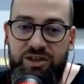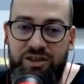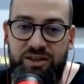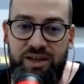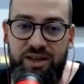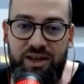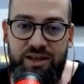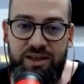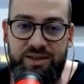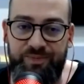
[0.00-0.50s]
the
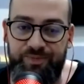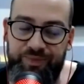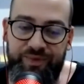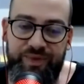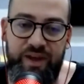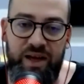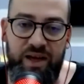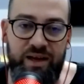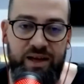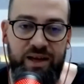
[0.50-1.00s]
things,
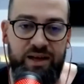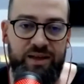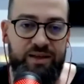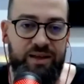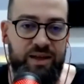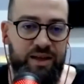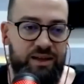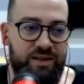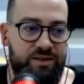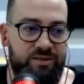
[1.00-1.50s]
taking
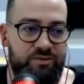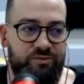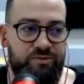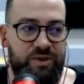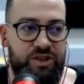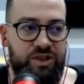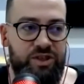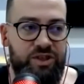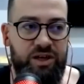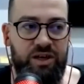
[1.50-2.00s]
things
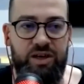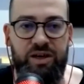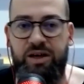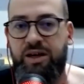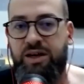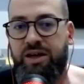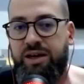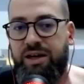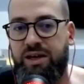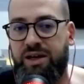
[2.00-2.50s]
which are
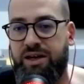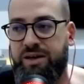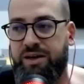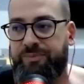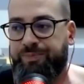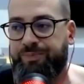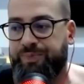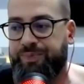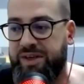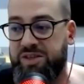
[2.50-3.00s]

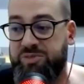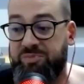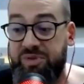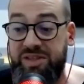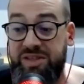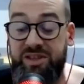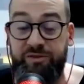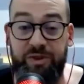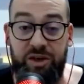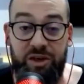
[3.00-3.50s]
um,
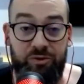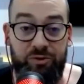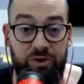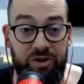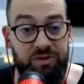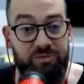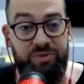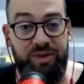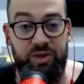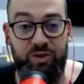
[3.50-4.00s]
specific for
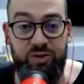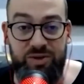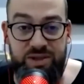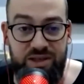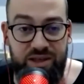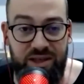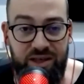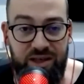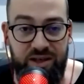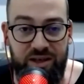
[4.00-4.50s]
the
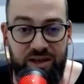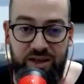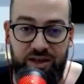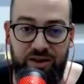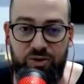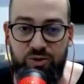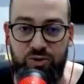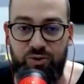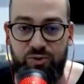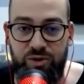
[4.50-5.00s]
B2C
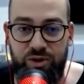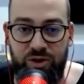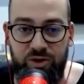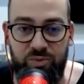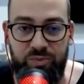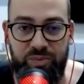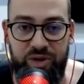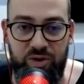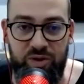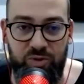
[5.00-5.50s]
into into
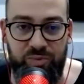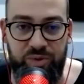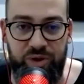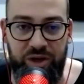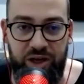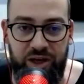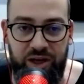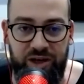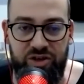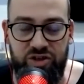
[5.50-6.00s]

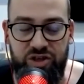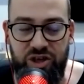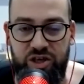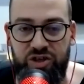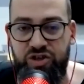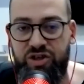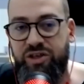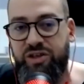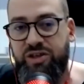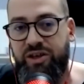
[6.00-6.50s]
B2B and
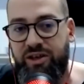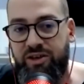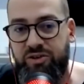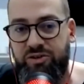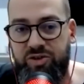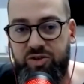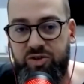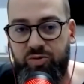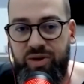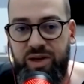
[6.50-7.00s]
changing the
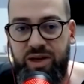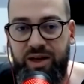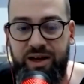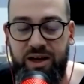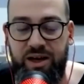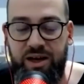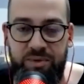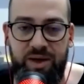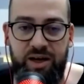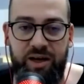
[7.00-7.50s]
industry,
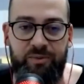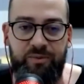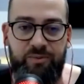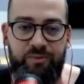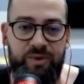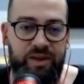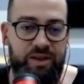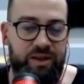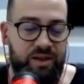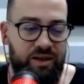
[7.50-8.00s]
coming up
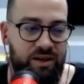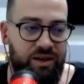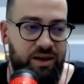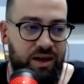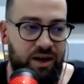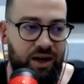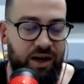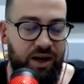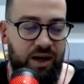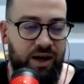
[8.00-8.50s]
with uh,
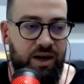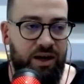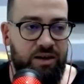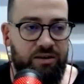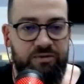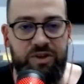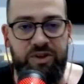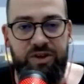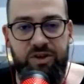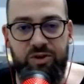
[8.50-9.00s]

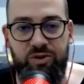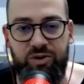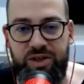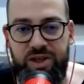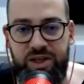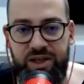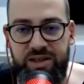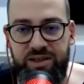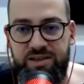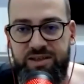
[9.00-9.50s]
with new
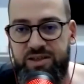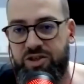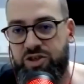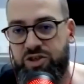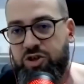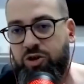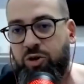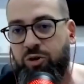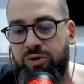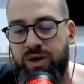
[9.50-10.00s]
things,
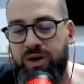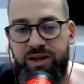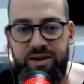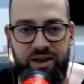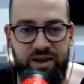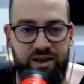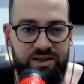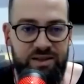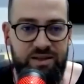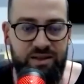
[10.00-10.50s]
showing
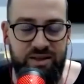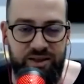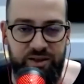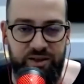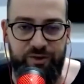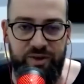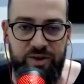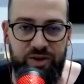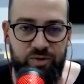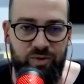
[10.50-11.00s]
things in a
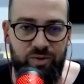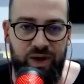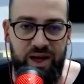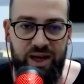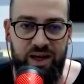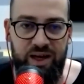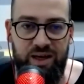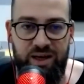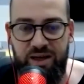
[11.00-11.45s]
different way,